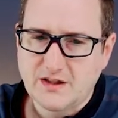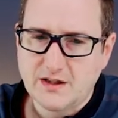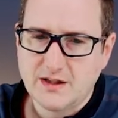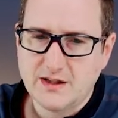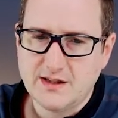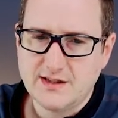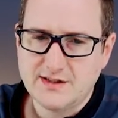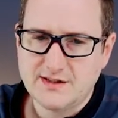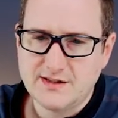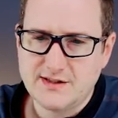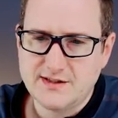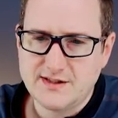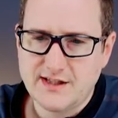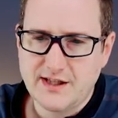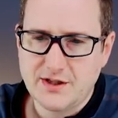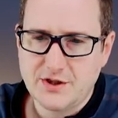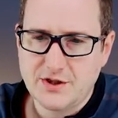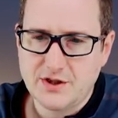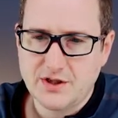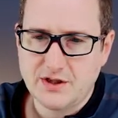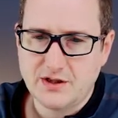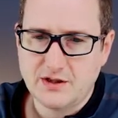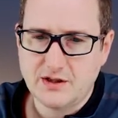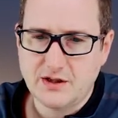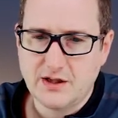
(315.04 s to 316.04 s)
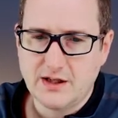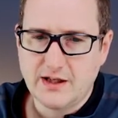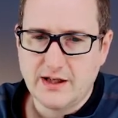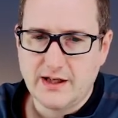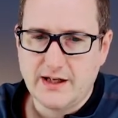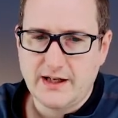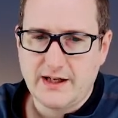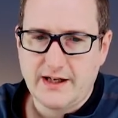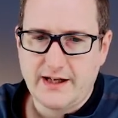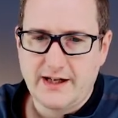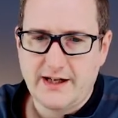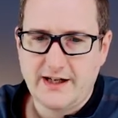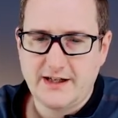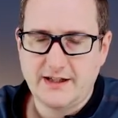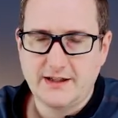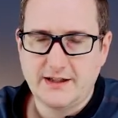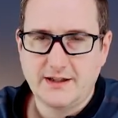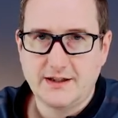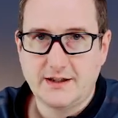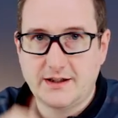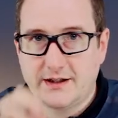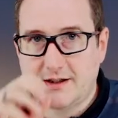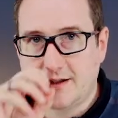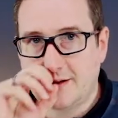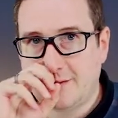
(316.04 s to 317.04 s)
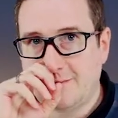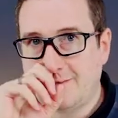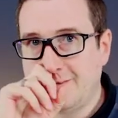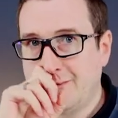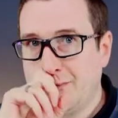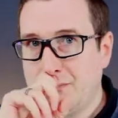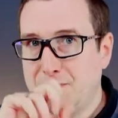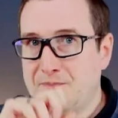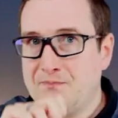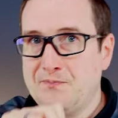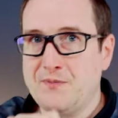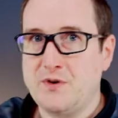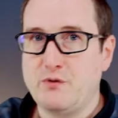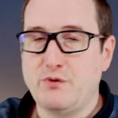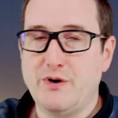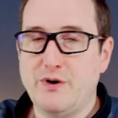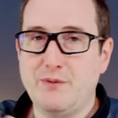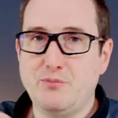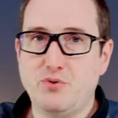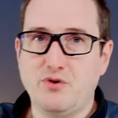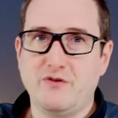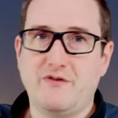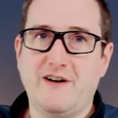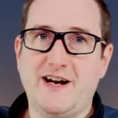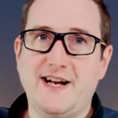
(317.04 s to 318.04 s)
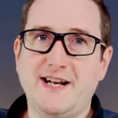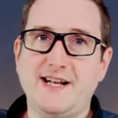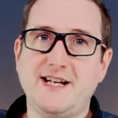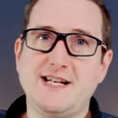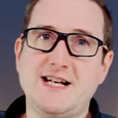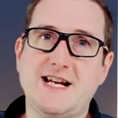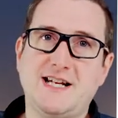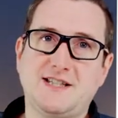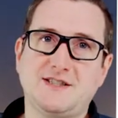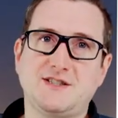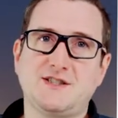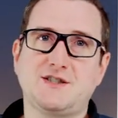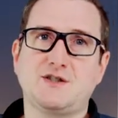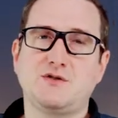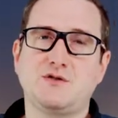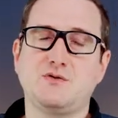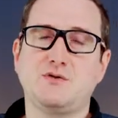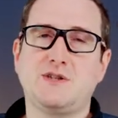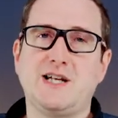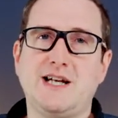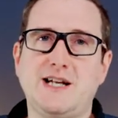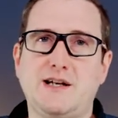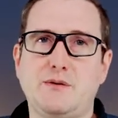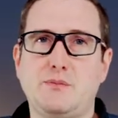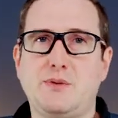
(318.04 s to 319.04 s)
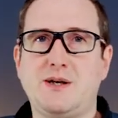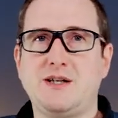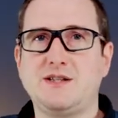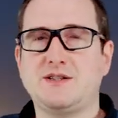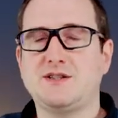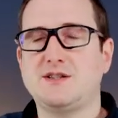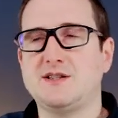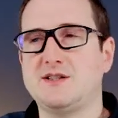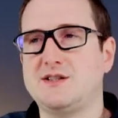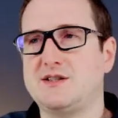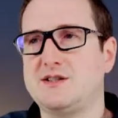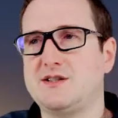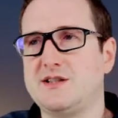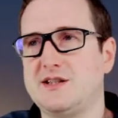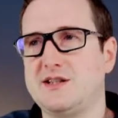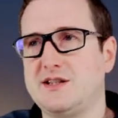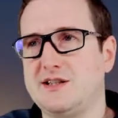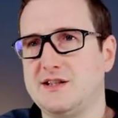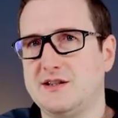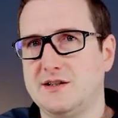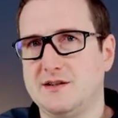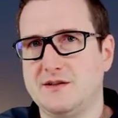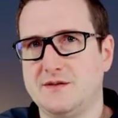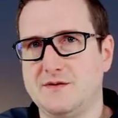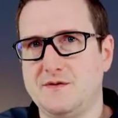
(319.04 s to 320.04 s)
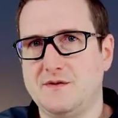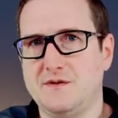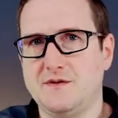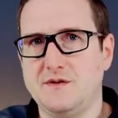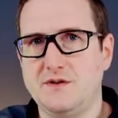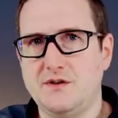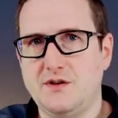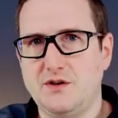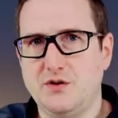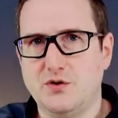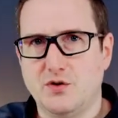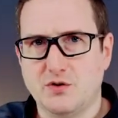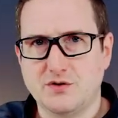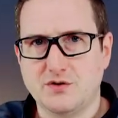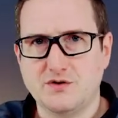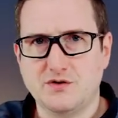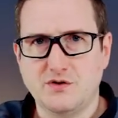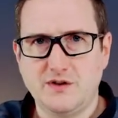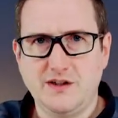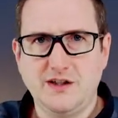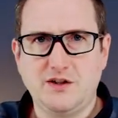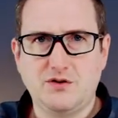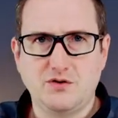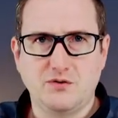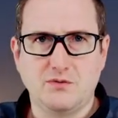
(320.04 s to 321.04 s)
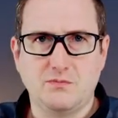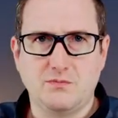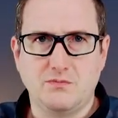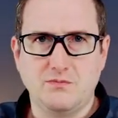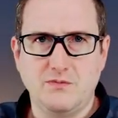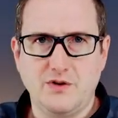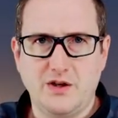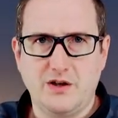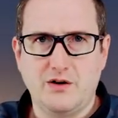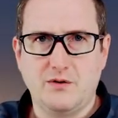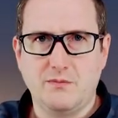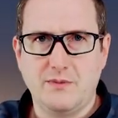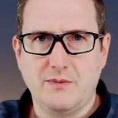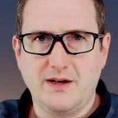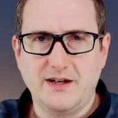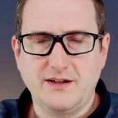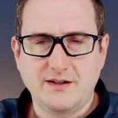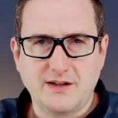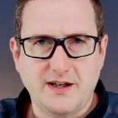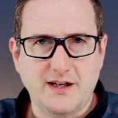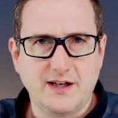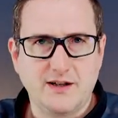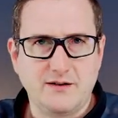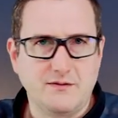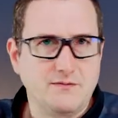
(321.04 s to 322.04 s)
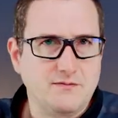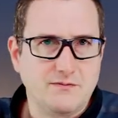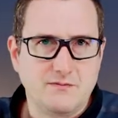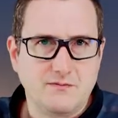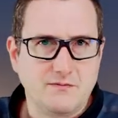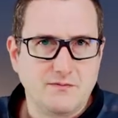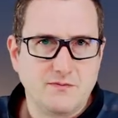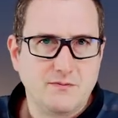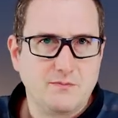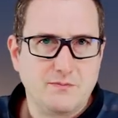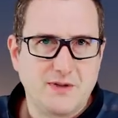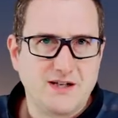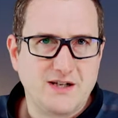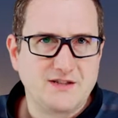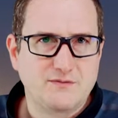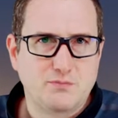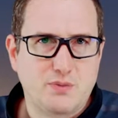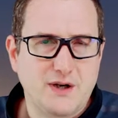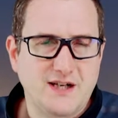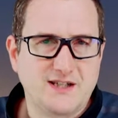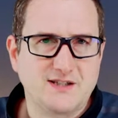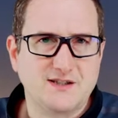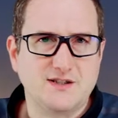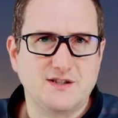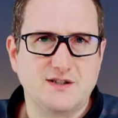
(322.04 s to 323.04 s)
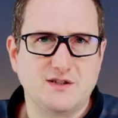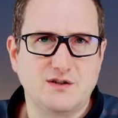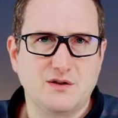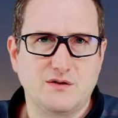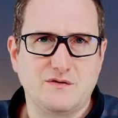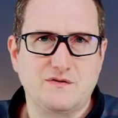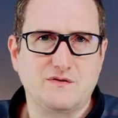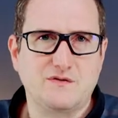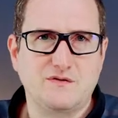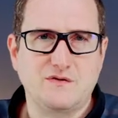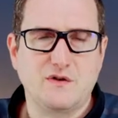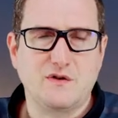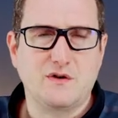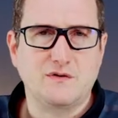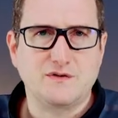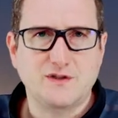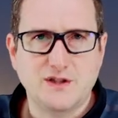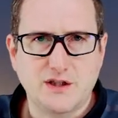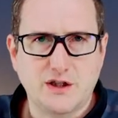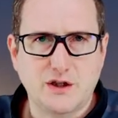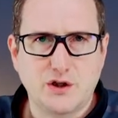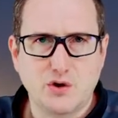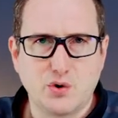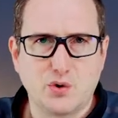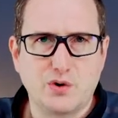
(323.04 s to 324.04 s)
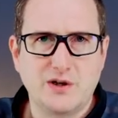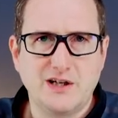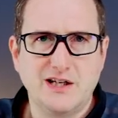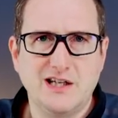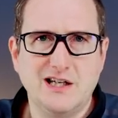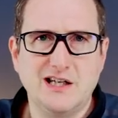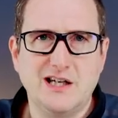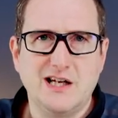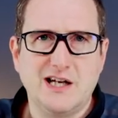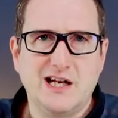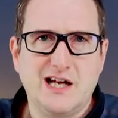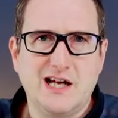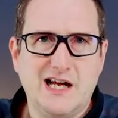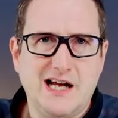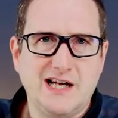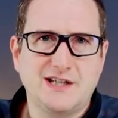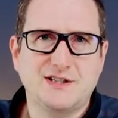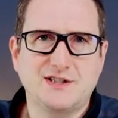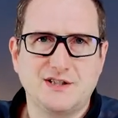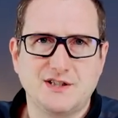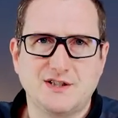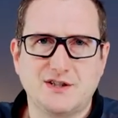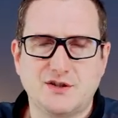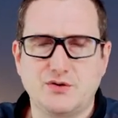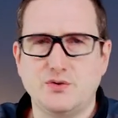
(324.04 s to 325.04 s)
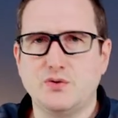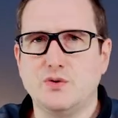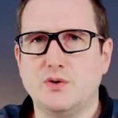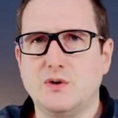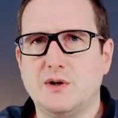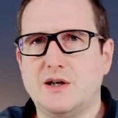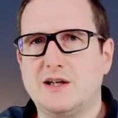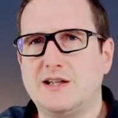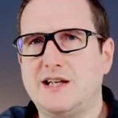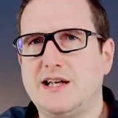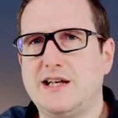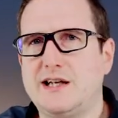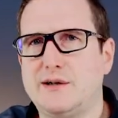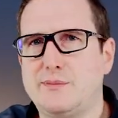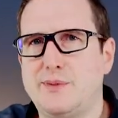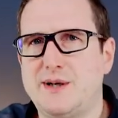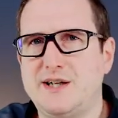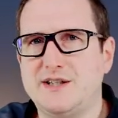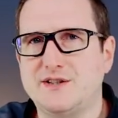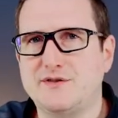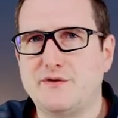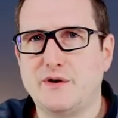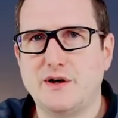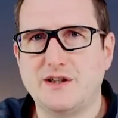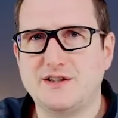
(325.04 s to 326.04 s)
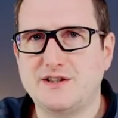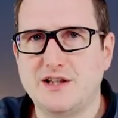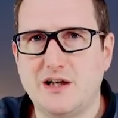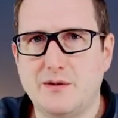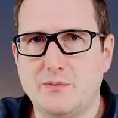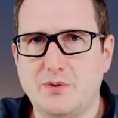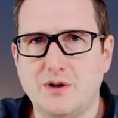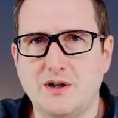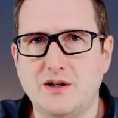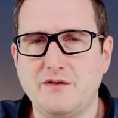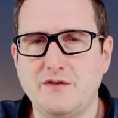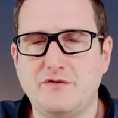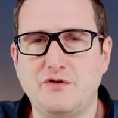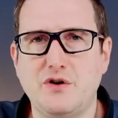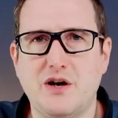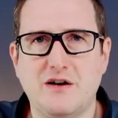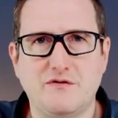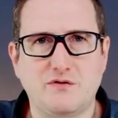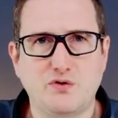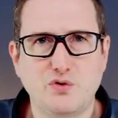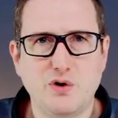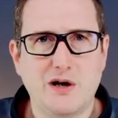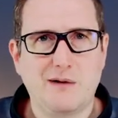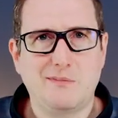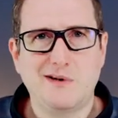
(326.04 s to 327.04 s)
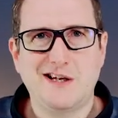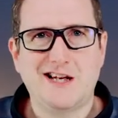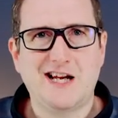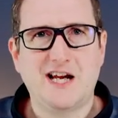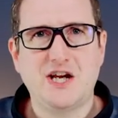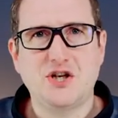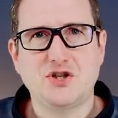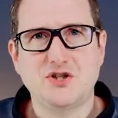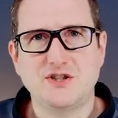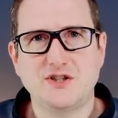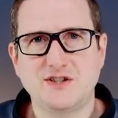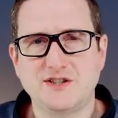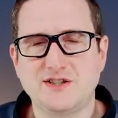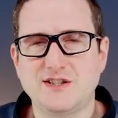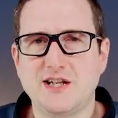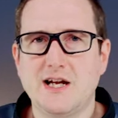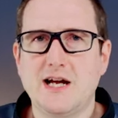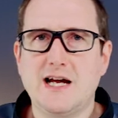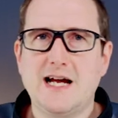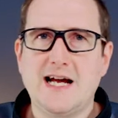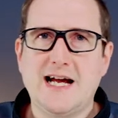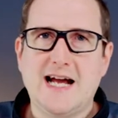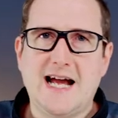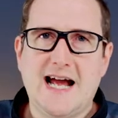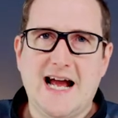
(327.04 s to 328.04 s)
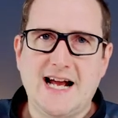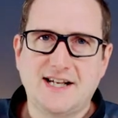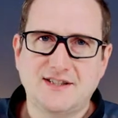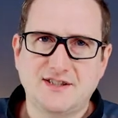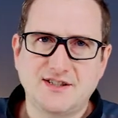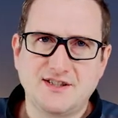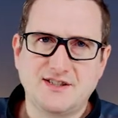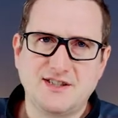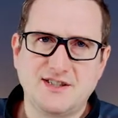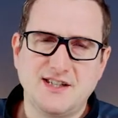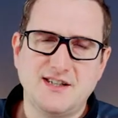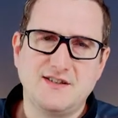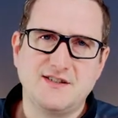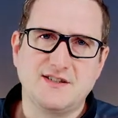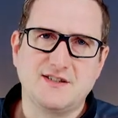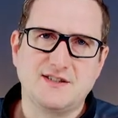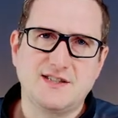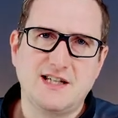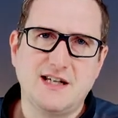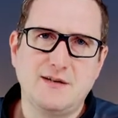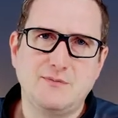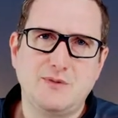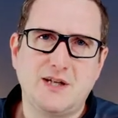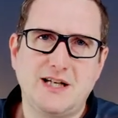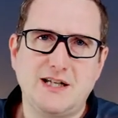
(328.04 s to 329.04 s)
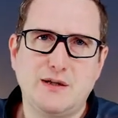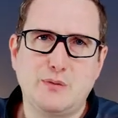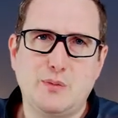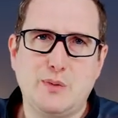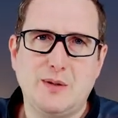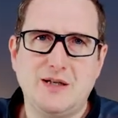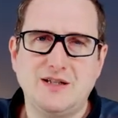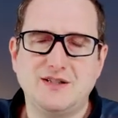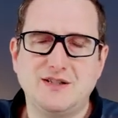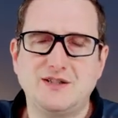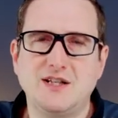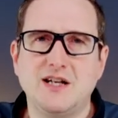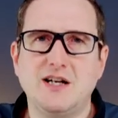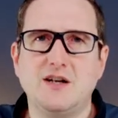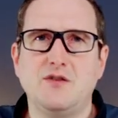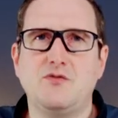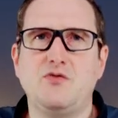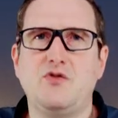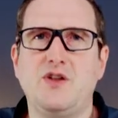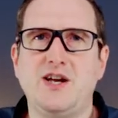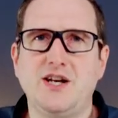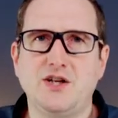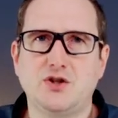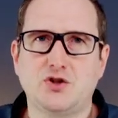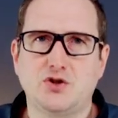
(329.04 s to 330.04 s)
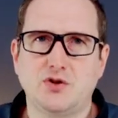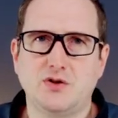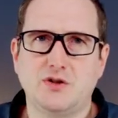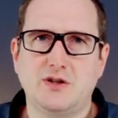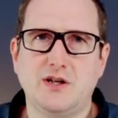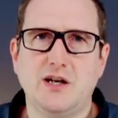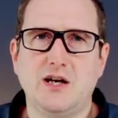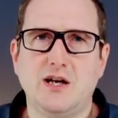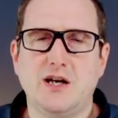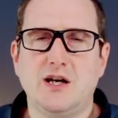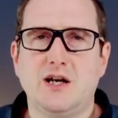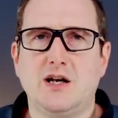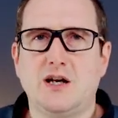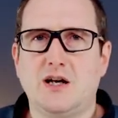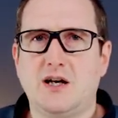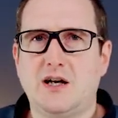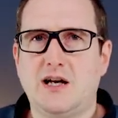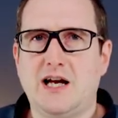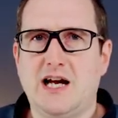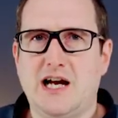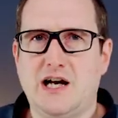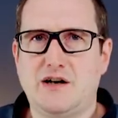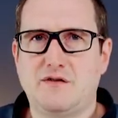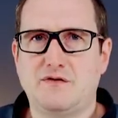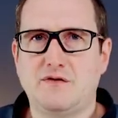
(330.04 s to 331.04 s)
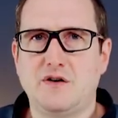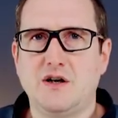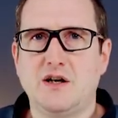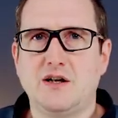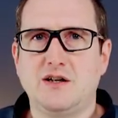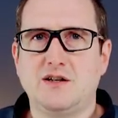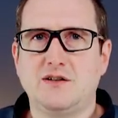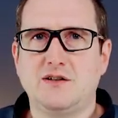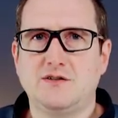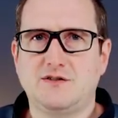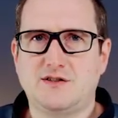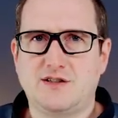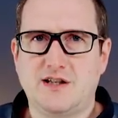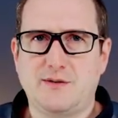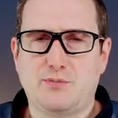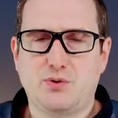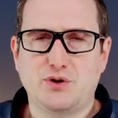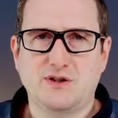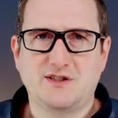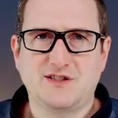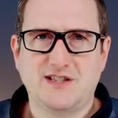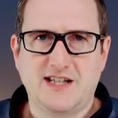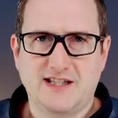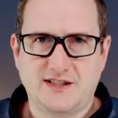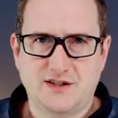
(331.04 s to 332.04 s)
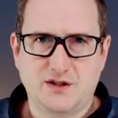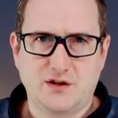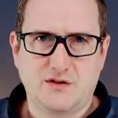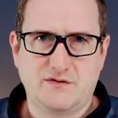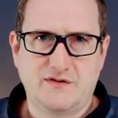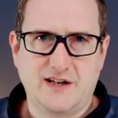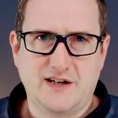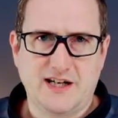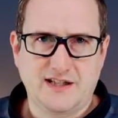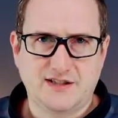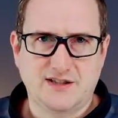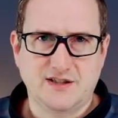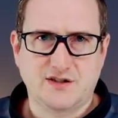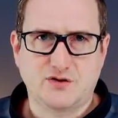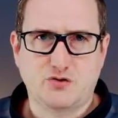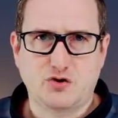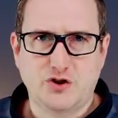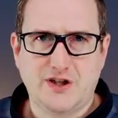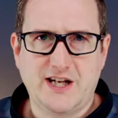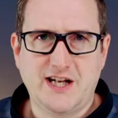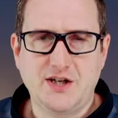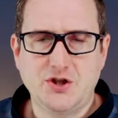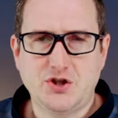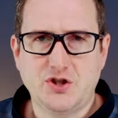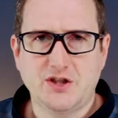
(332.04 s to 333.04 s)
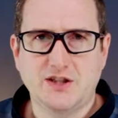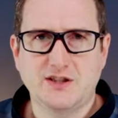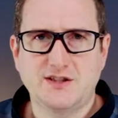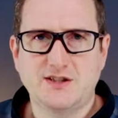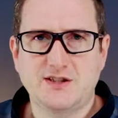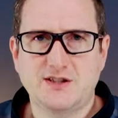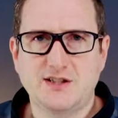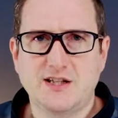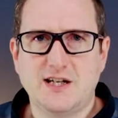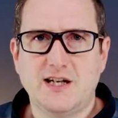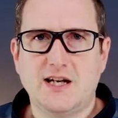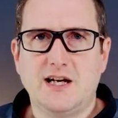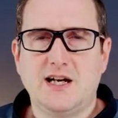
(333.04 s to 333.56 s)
is essential. And when providing access to databases, you also need to maintain best practices of securing access to a database. For example, if you have two applications accessing the same database, they should have separate sets of access credentials.